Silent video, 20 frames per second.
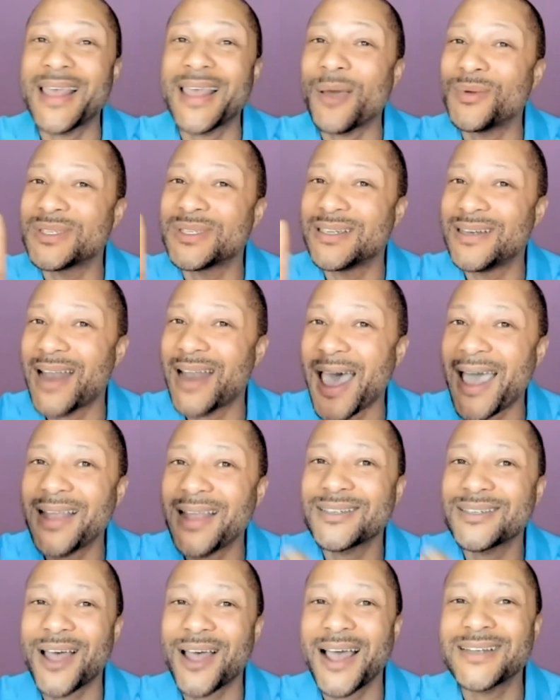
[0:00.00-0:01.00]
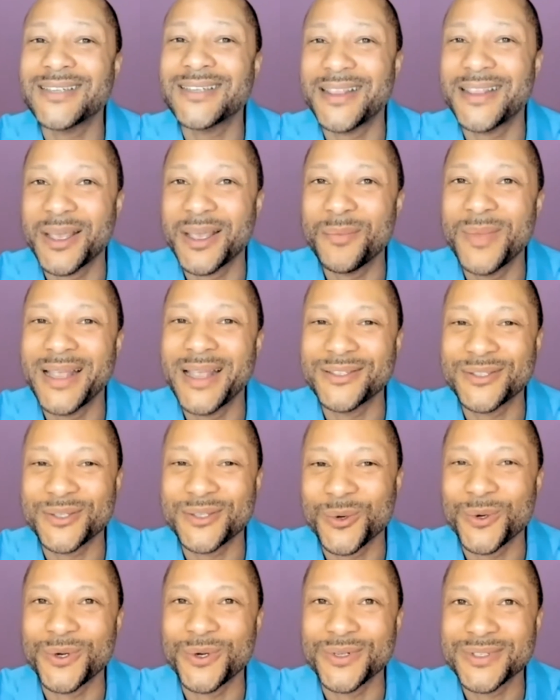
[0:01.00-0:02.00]
that was not taught to them in
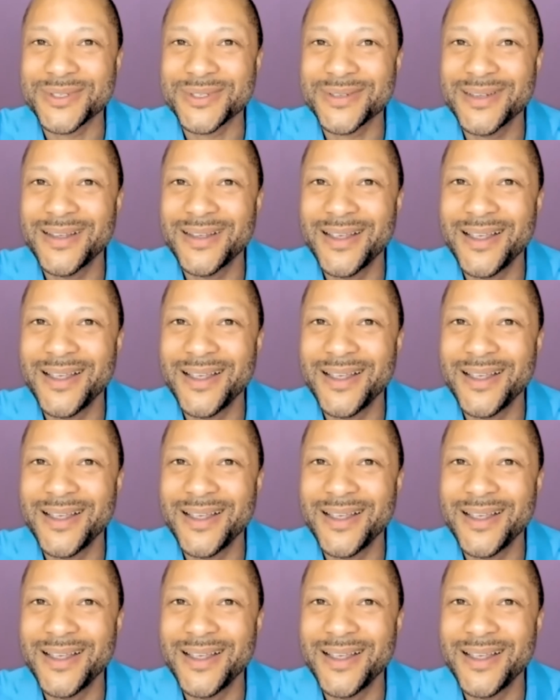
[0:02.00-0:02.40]
schools.